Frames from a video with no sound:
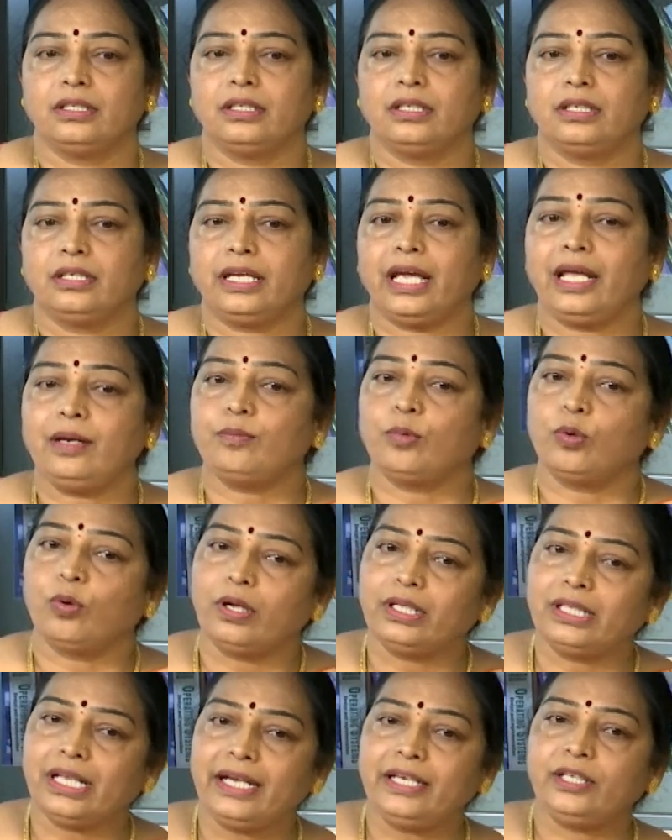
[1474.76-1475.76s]
Can more
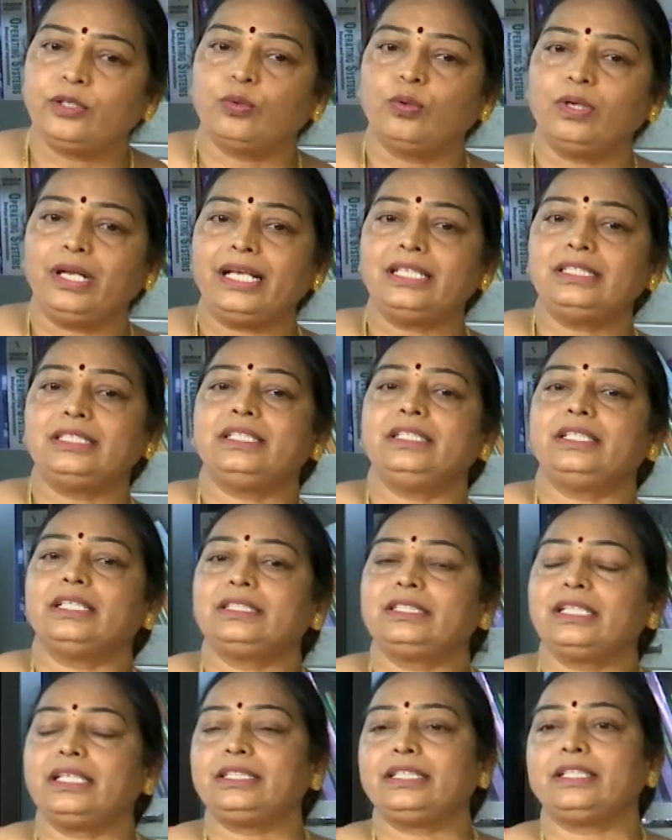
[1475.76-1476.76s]
than 2 lines
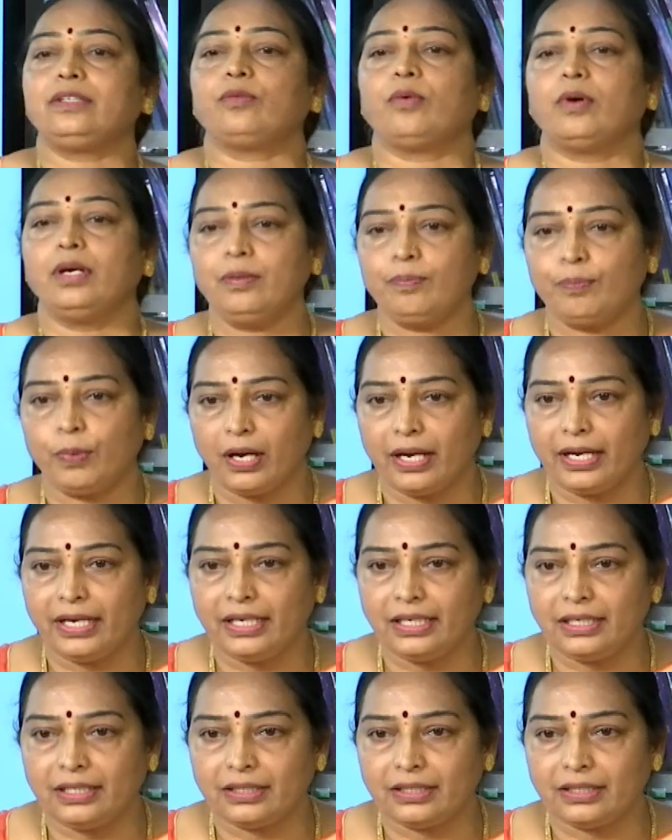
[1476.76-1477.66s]
intersect in one point?